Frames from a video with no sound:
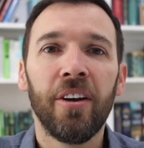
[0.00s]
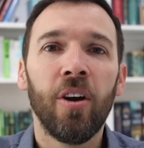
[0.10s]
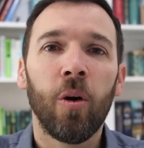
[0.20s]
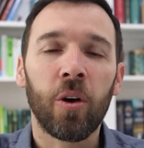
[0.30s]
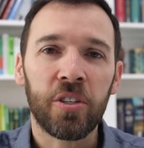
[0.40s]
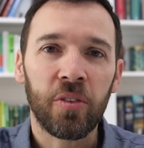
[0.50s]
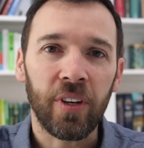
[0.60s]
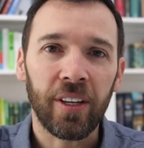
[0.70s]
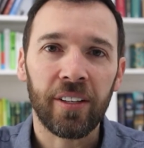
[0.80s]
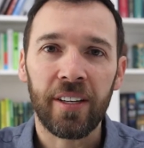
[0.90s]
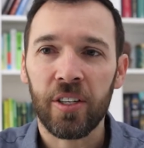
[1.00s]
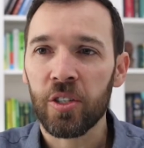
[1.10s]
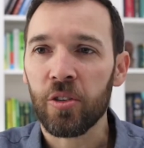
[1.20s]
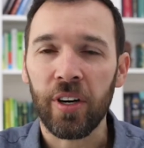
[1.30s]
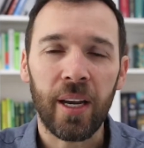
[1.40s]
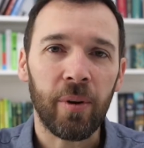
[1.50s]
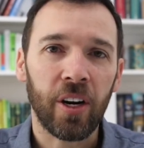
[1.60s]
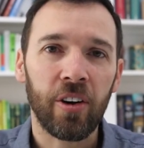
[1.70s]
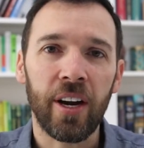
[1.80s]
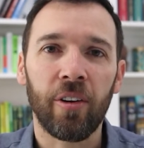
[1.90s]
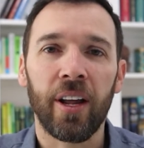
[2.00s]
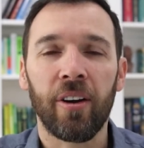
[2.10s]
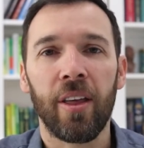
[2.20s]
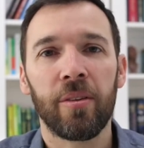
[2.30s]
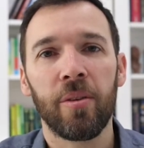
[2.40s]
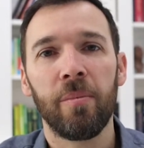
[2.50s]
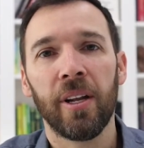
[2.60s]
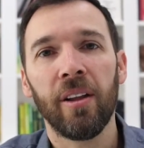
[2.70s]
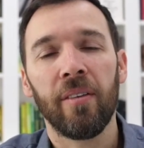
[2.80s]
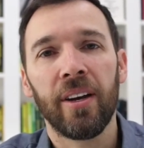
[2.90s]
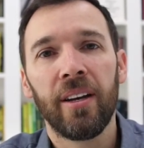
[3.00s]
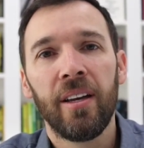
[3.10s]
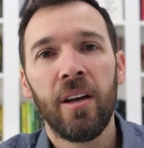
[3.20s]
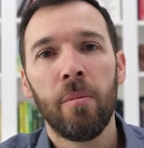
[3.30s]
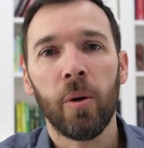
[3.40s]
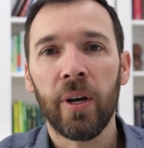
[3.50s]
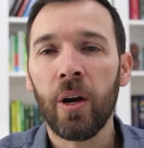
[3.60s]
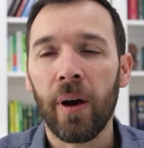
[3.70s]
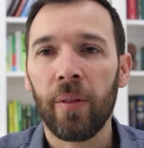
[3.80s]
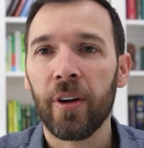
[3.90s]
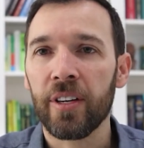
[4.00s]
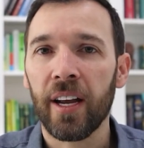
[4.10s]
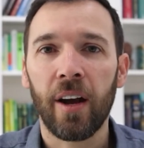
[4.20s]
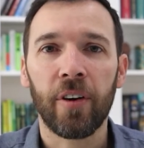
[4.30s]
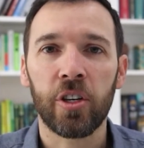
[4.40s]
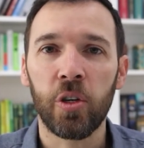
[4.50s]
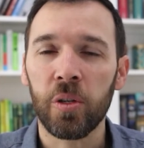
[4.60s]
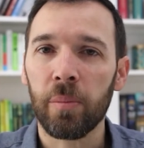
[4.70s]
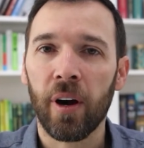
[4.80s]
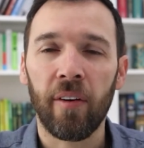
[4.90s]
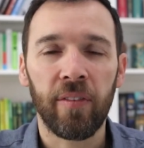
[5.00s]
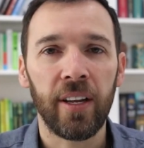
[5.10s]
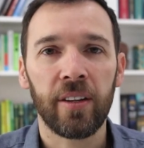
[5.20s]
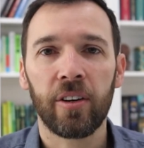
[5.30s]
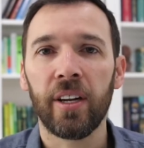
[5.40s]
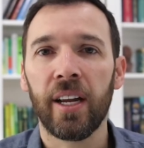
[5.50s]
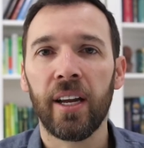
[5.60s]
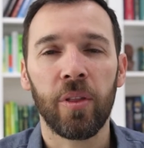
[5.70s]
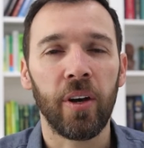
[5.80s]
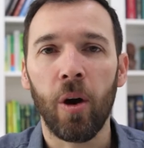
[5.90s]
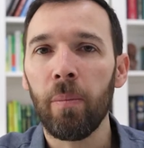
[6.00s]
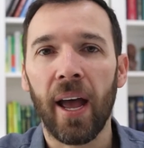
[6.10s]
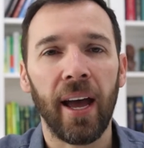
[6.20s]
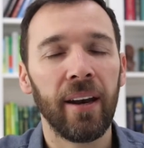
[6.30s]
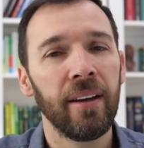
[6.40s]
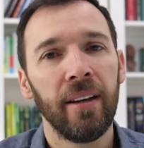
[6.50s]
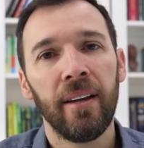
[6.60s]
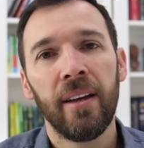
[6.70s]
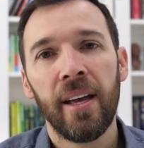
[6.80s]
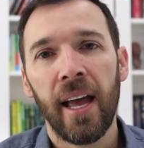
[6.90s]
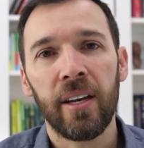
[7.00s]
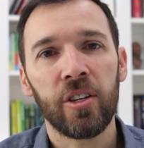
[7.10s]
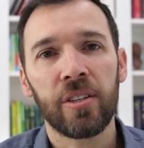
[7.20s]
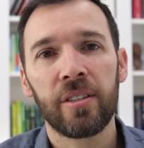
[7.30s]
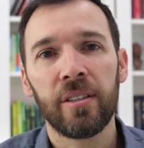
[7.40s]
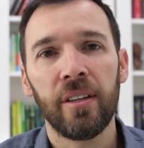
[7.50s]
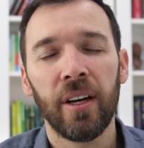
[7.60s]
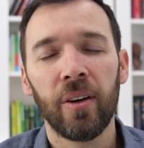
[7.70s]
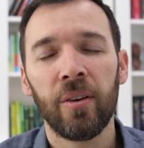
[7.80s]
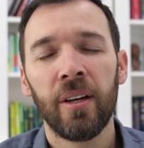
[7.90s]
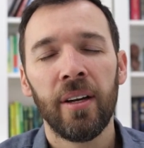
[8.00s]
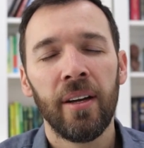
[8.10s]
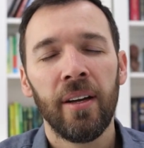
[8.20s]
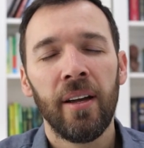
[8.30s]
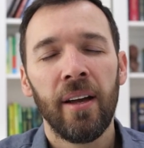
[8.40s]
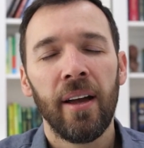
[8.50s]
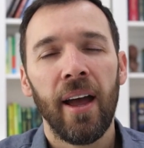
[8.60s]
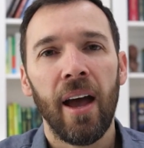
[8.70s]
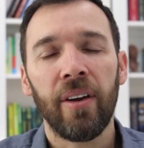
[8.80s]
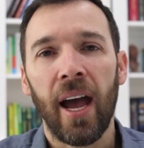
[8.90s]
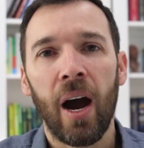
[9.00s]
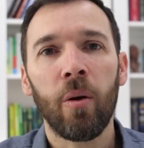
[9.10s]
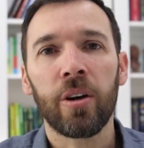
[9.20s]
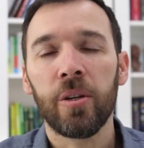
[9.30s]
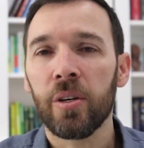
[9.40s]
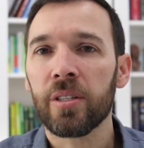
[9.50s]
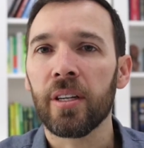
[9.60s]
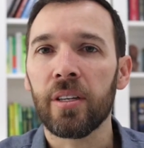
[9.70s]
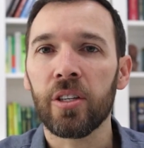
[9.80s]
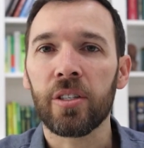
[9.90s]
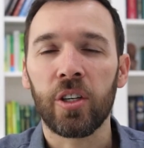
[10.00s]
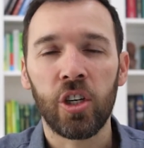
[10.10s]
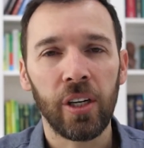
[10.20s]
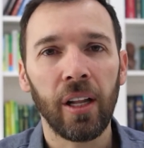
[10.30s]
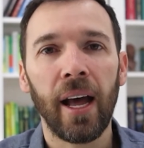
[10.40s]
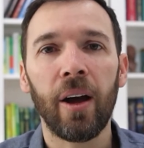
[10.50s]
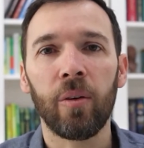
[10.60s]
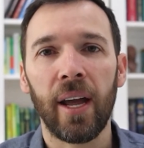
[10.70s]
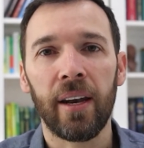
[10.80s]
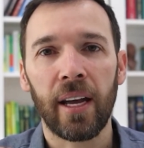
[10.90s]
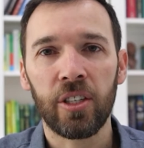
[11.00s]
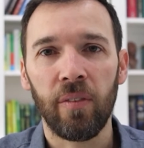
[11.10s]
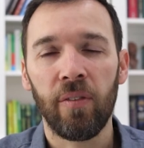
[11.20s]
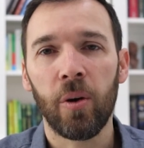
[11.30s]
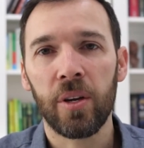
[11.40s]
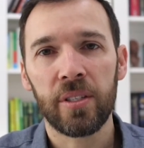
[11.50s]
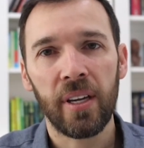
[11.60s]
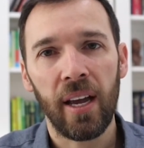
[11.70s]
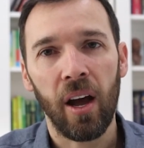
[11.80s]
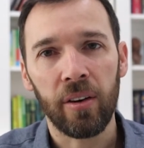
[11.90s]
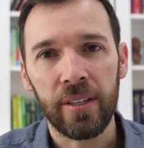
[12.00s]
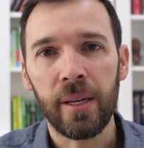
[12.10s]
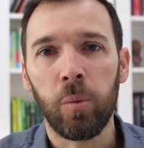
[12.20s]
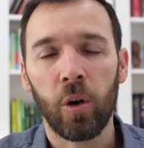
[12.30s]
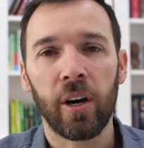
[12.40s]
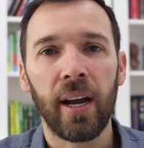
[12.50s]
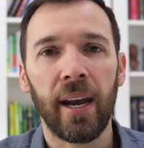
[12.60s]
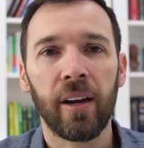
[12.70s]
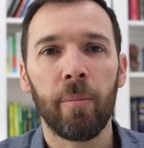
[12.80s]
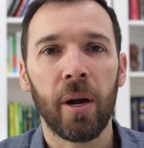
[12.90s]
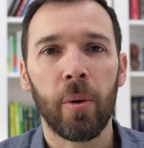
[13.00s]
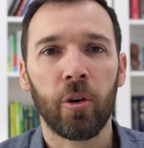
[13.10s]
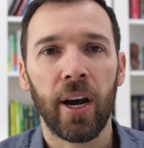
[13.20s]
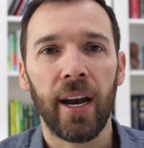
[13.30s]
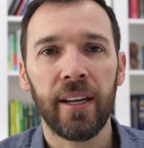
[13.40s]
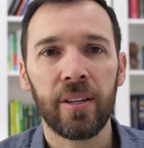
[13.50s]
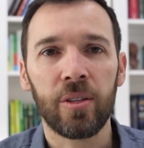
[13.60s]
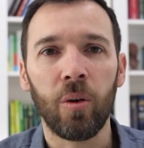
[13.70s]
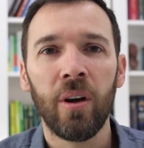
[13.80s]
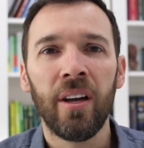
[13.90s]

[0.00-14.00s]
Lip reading: horse field and a stream and a creek running right through the middle of it. But we'd go out there, take off our shoes and put our feet in the creek notepad and just, have an hour or two just to chill out and actually focus on deep work and coming up with great ideas. So